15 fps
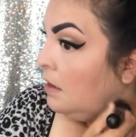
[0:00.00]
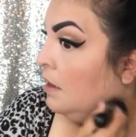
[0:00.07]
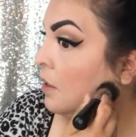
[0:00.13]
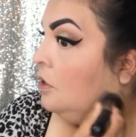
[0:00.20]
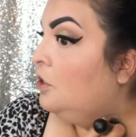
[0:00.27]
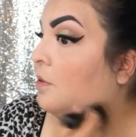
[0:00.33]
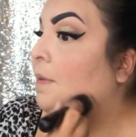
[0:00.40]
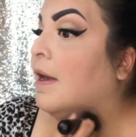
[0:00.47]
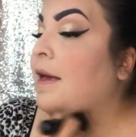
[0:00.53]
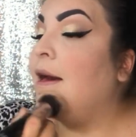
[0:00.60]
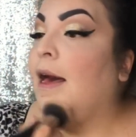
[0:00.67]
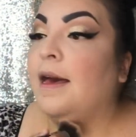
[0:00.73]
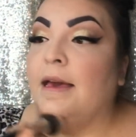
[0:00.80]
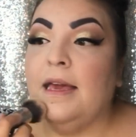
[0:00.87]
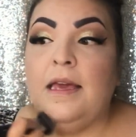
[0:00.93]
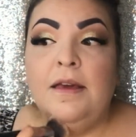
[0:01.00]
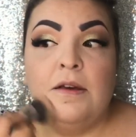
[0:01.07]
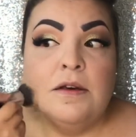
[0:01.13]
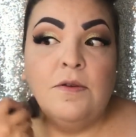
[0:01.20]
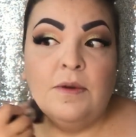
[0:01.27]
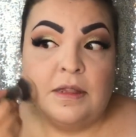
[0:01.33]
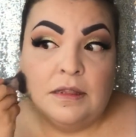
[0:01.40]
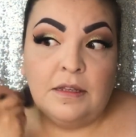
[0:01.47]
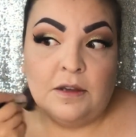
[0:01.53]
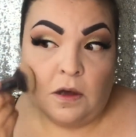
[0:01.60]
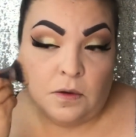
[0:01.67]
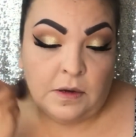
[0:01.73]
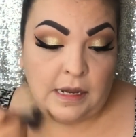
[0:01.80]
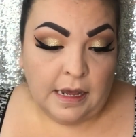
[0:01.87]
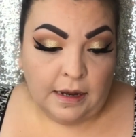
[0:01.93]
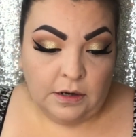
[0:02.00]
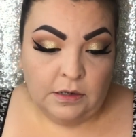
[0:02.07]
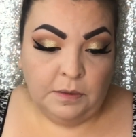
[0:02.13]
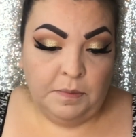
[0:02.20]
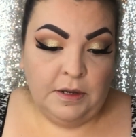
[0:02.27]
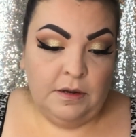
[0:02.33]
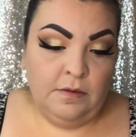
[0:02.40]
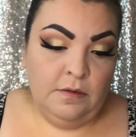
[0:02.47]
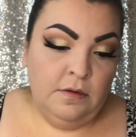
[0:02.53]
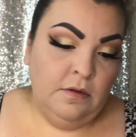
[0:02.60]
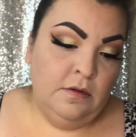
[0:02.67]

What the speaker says: under my eye with the Coty Airspun.